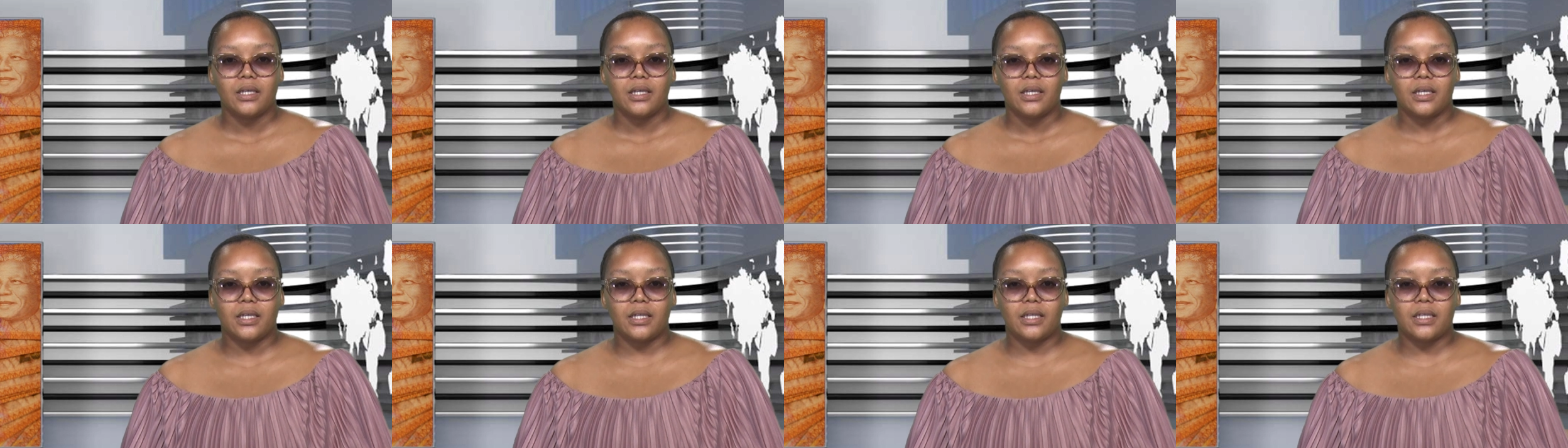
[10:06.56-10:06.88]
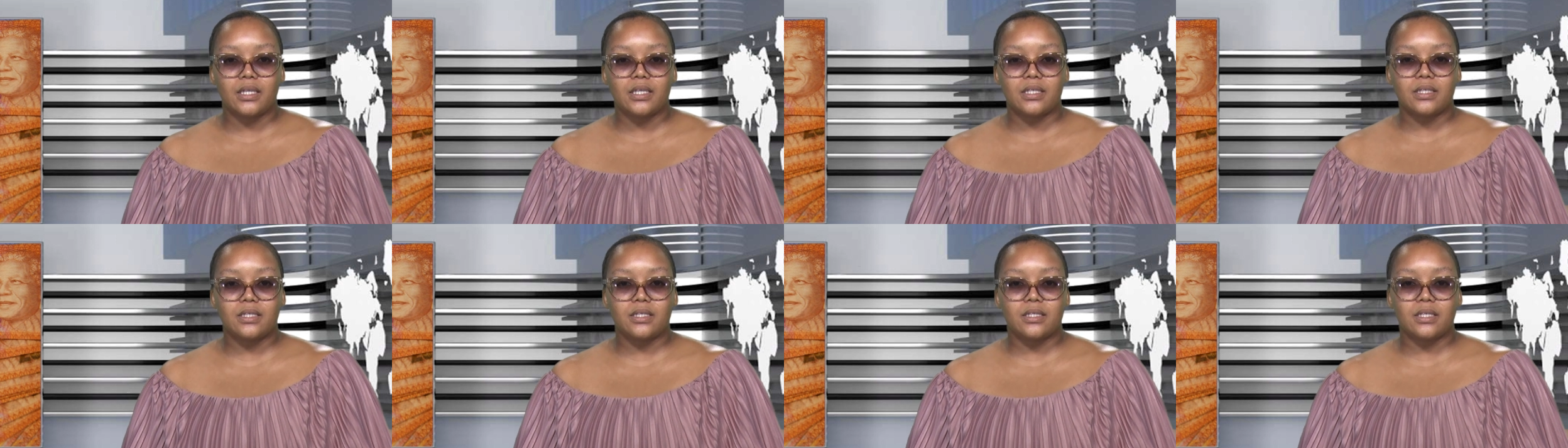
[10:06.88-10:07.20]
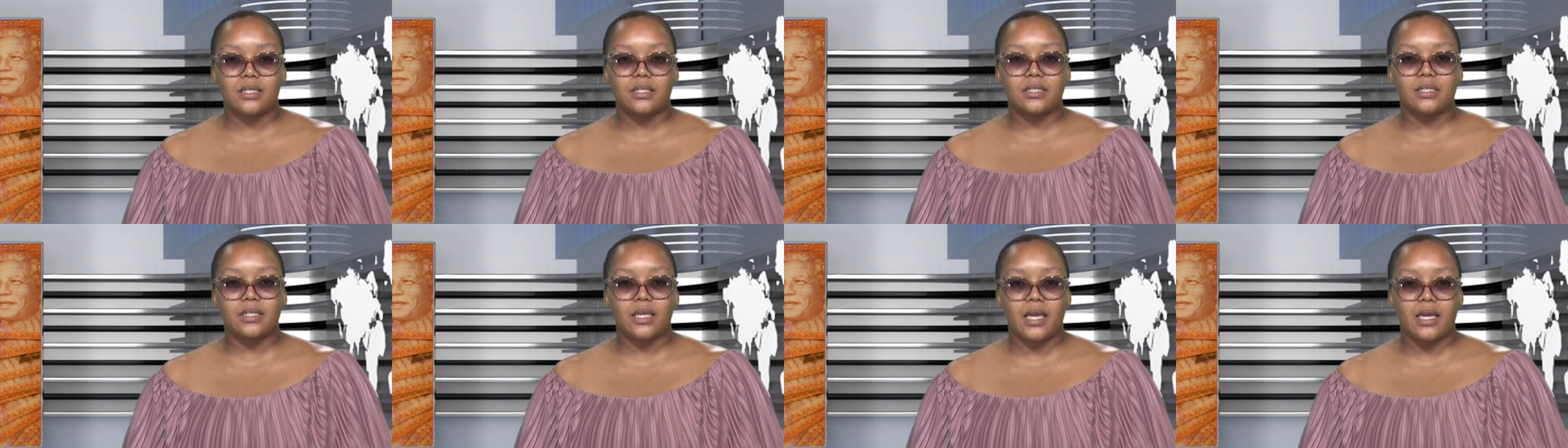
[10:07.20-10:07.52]
it is
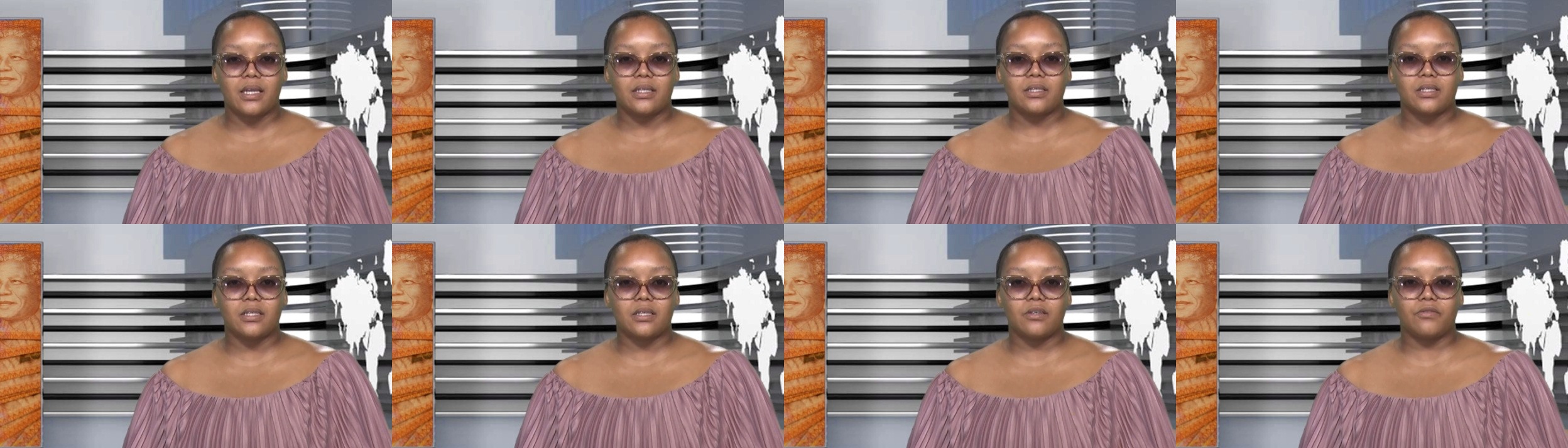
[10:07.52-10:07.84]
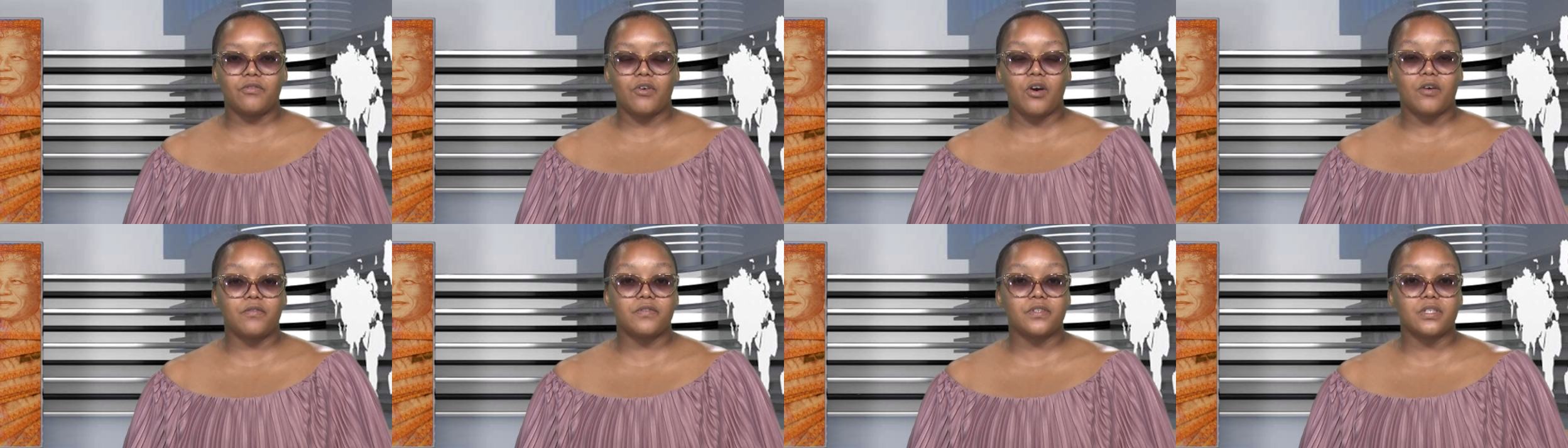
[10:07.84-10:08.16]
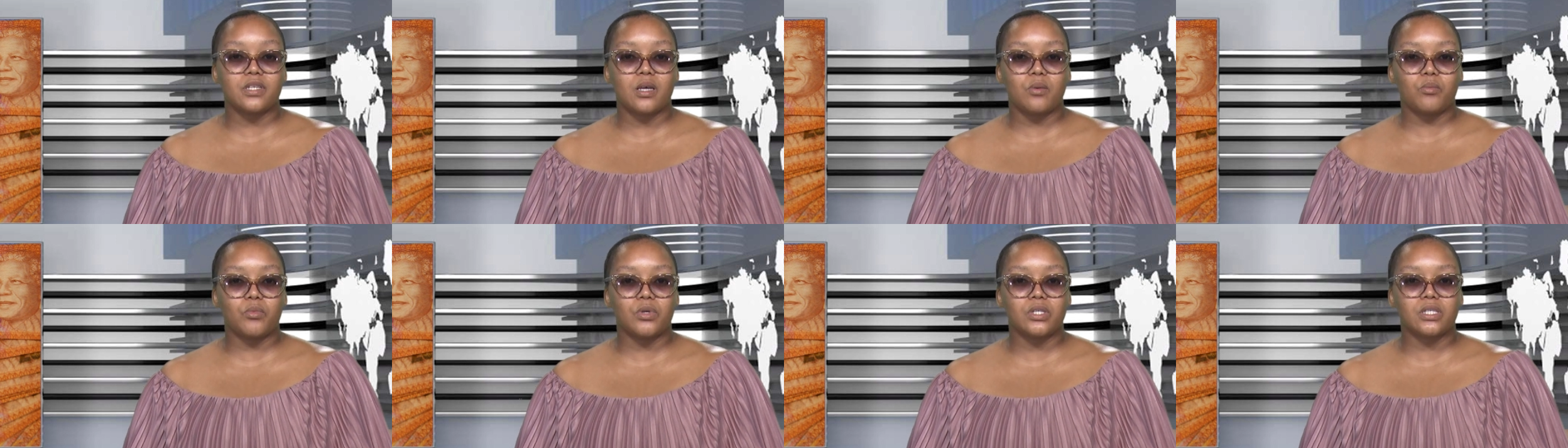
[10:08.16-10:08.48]
indicative of
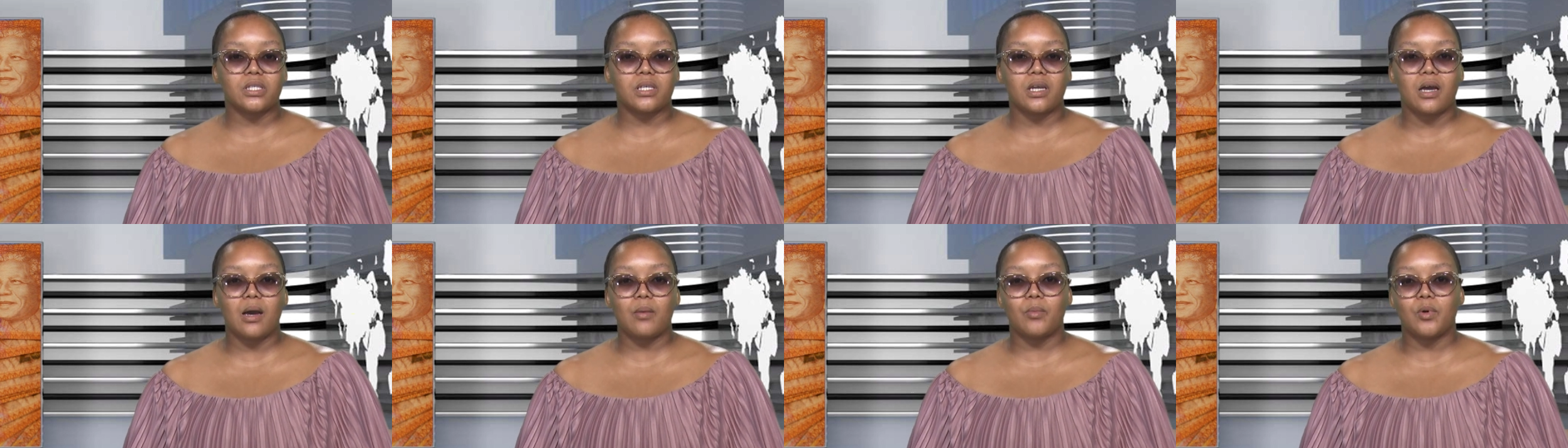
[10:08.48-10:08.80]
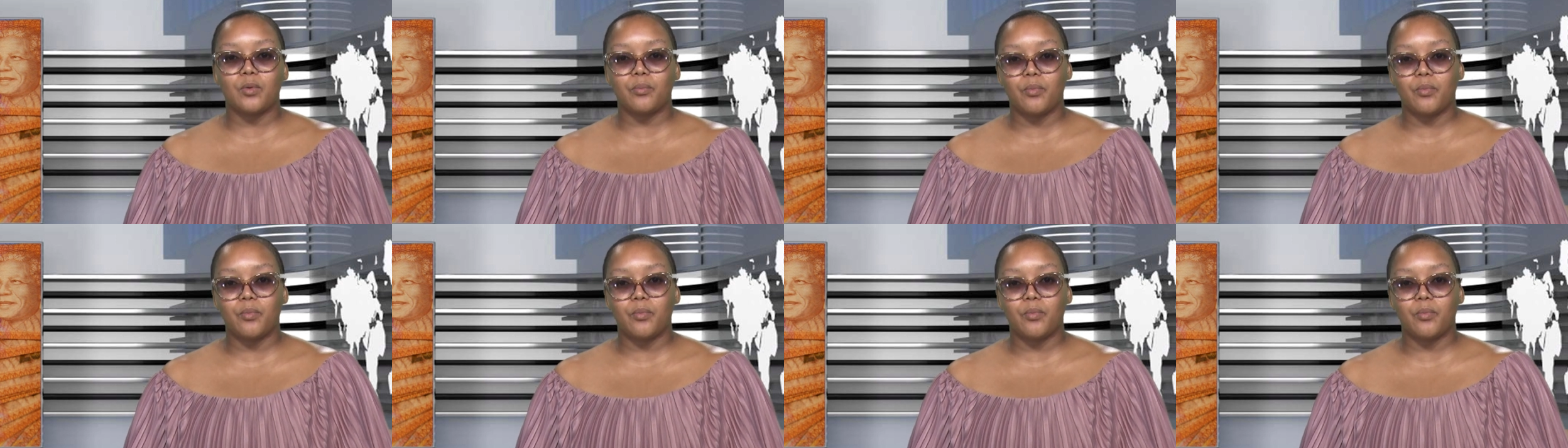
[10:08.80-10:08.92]
somewhat calmer